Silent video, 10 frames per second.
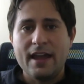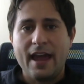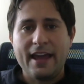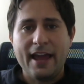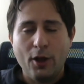
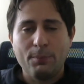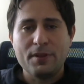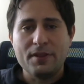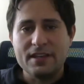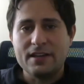and help
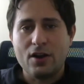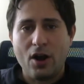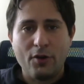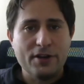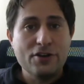the
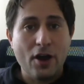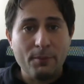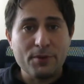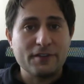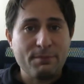current
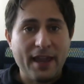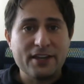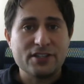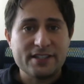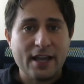numbers of
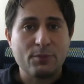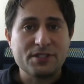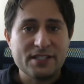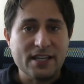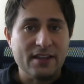patients that we're
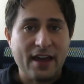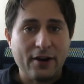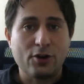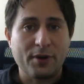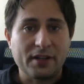seeing that
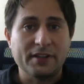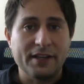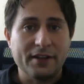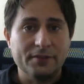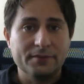are critically ill.